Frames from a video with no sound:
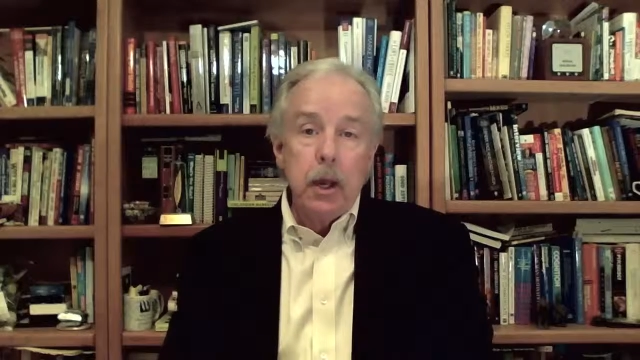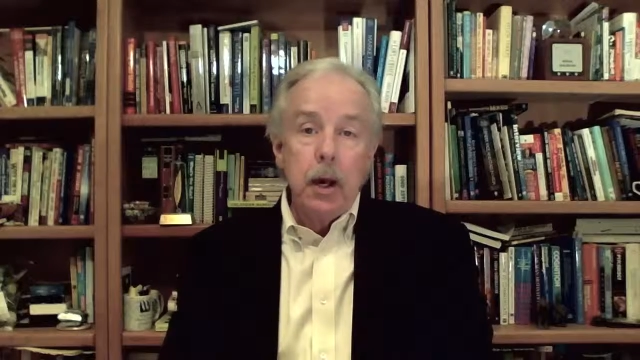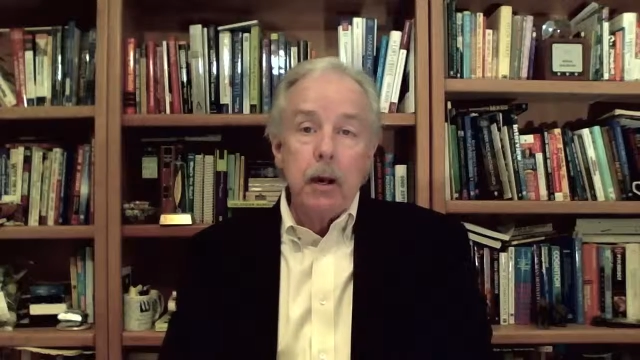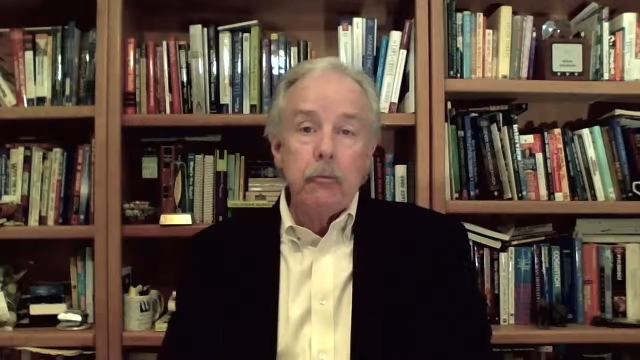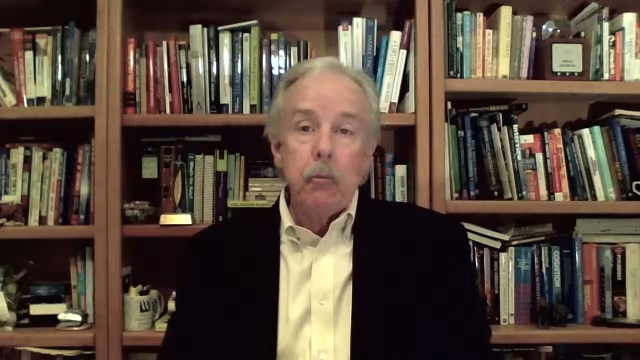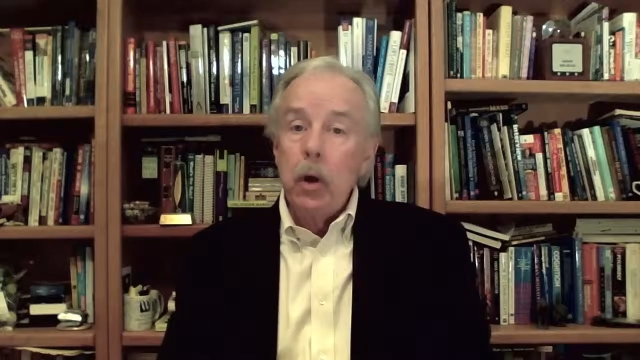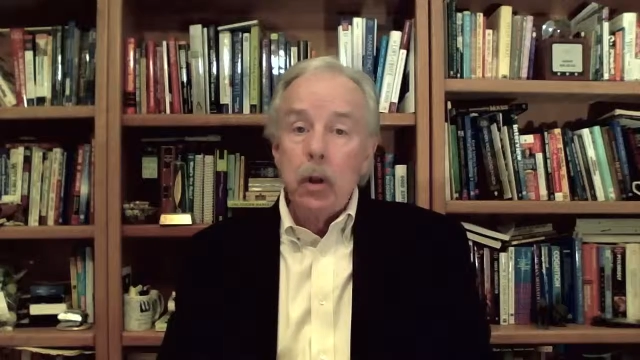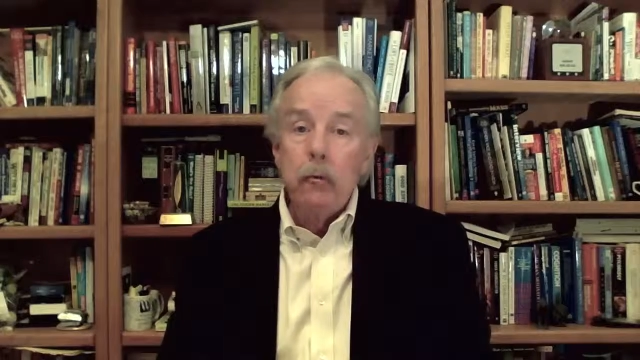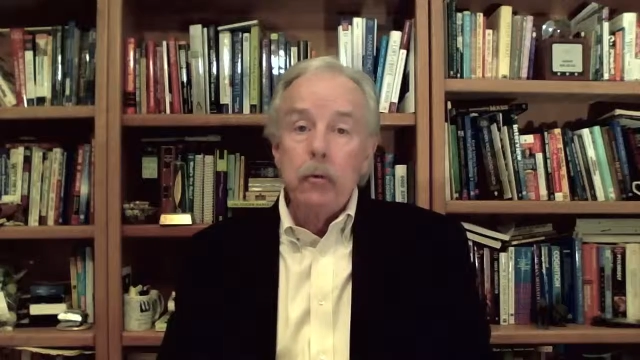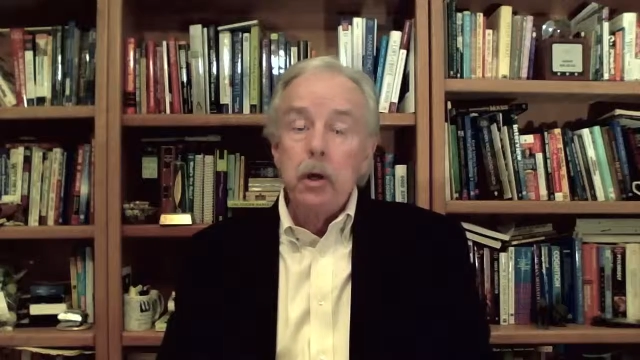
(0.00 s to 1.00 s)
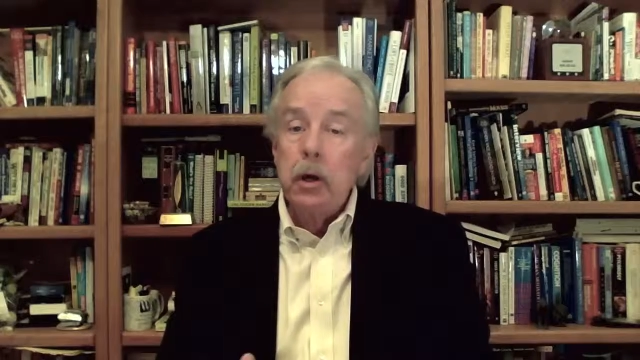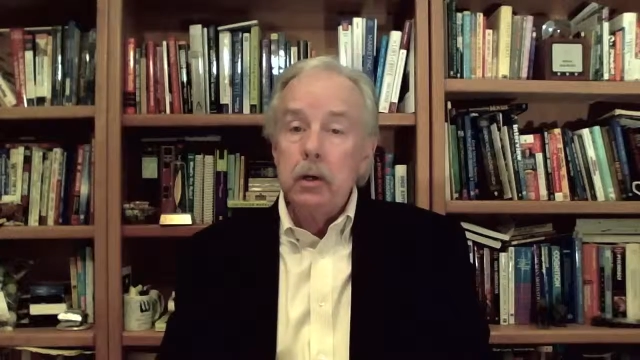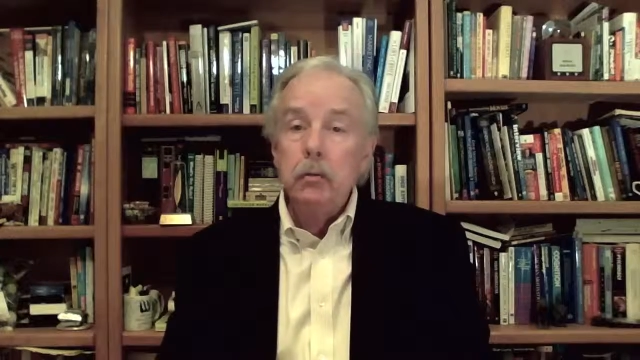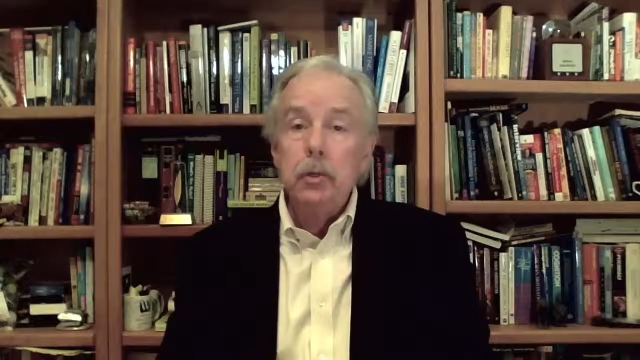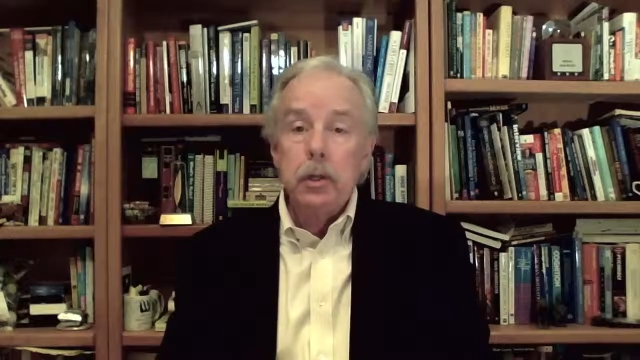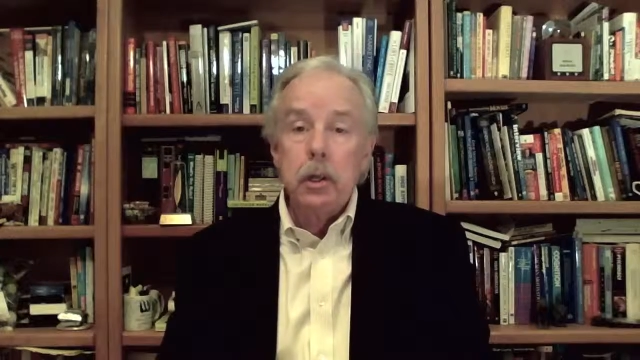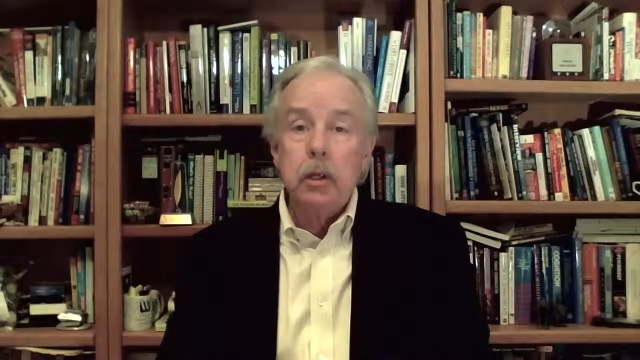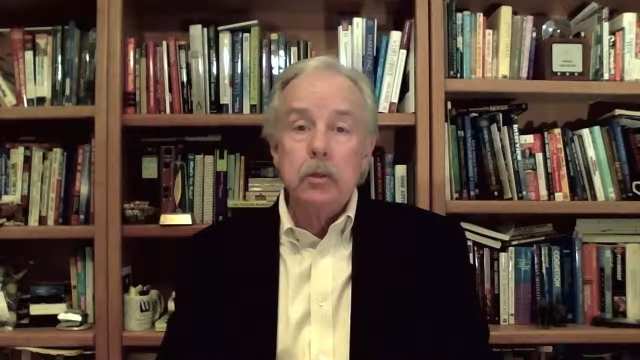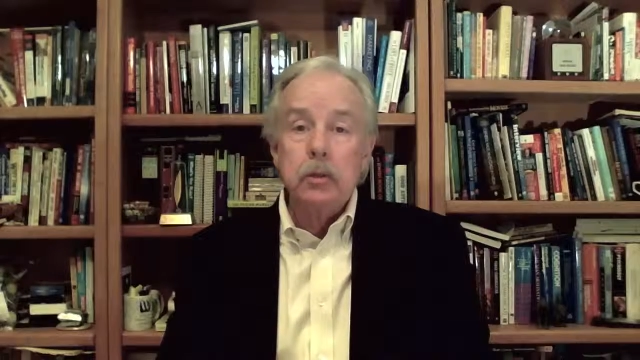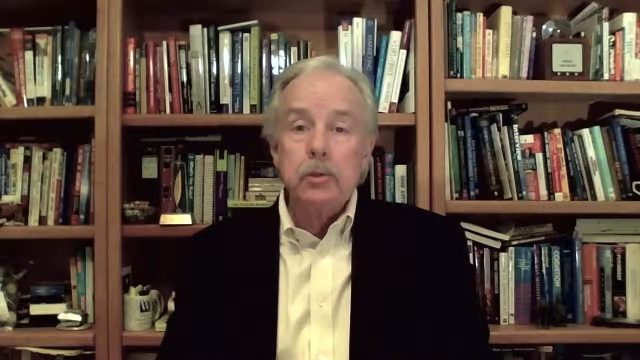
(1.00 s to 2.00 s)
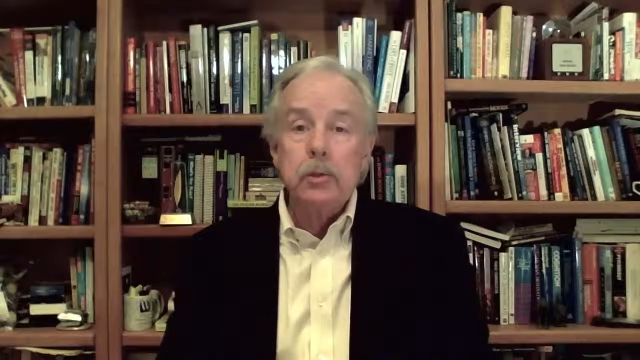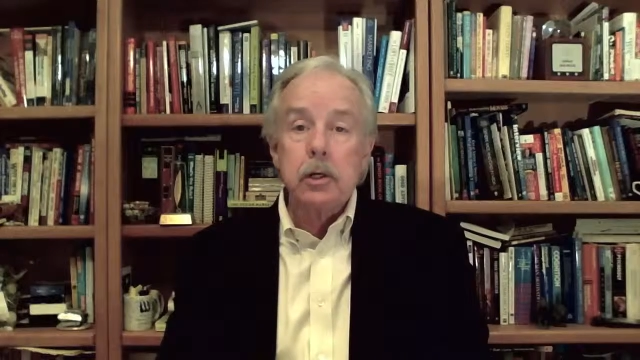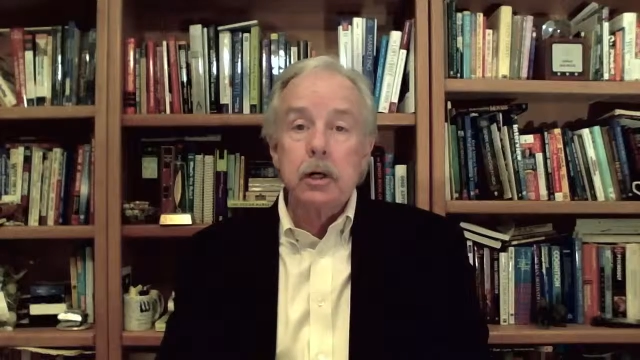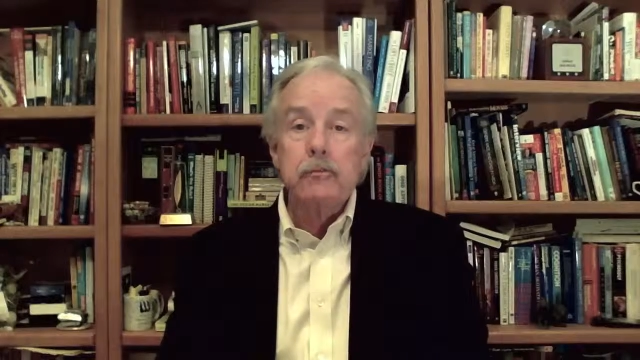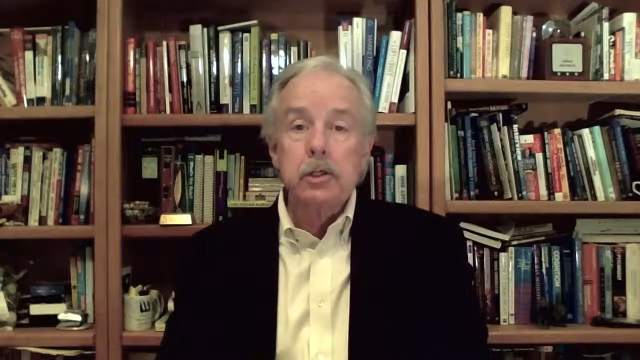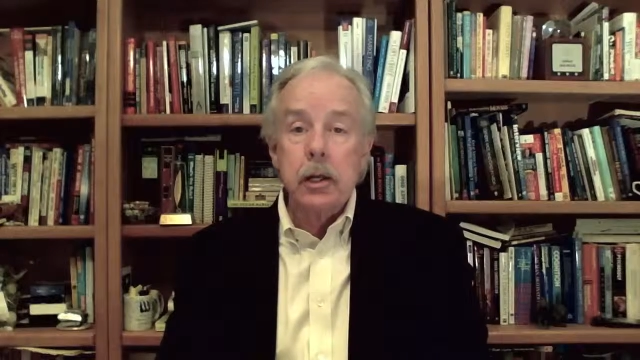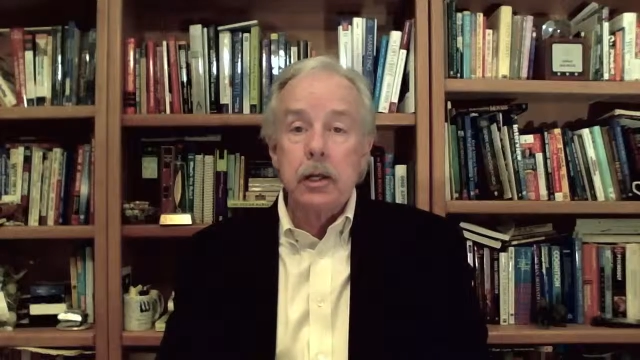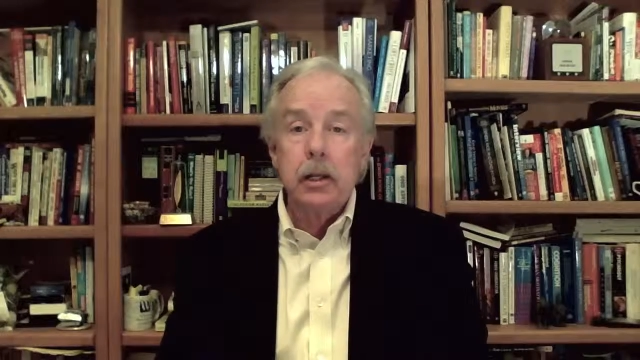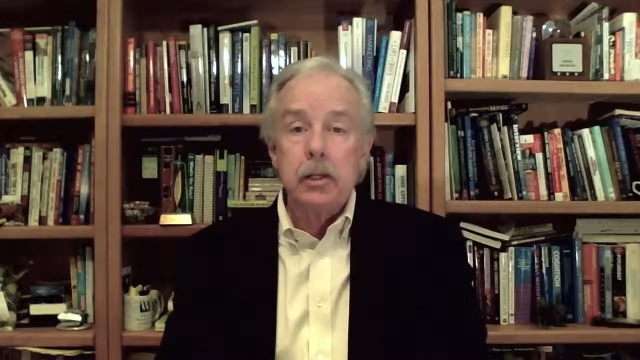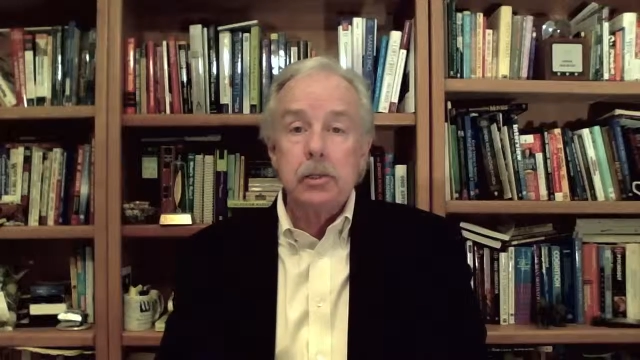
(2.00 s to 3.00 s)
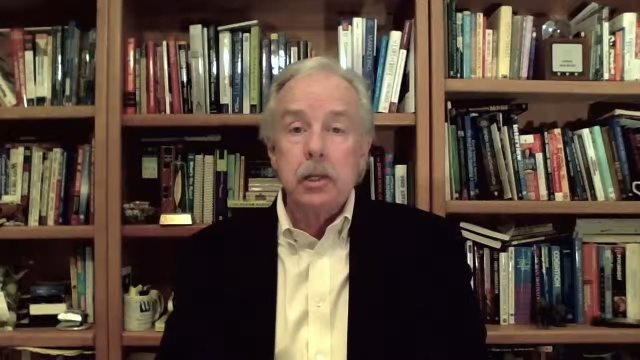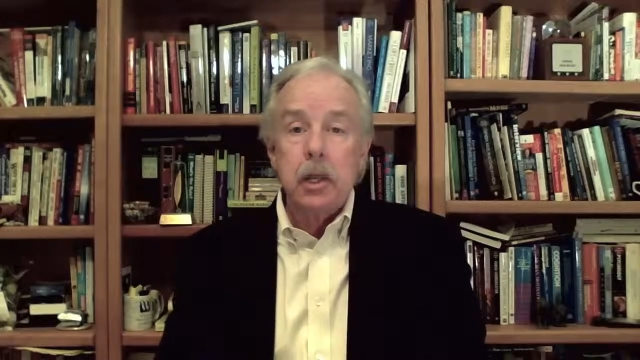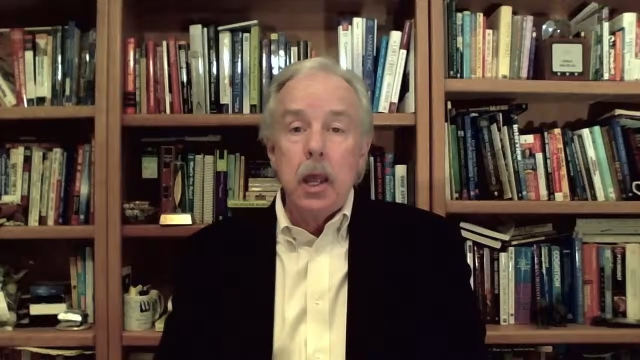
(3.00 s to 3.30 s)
of well over 100 years of studies